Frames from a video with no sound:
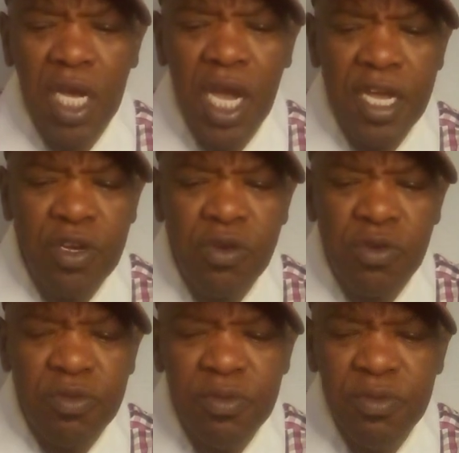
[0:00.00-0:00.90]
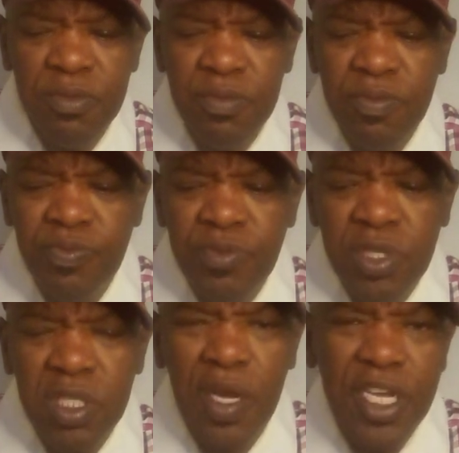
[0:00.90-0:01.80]
All right, cool.
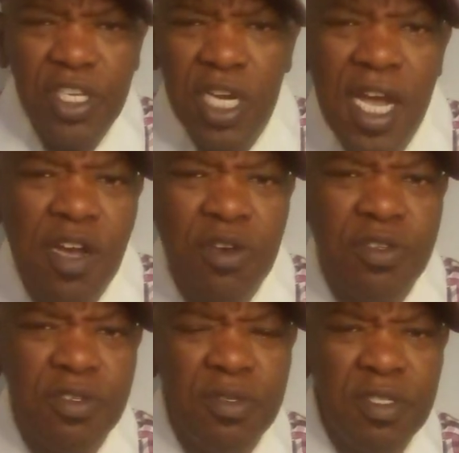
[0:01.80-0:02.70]
So I get to the house.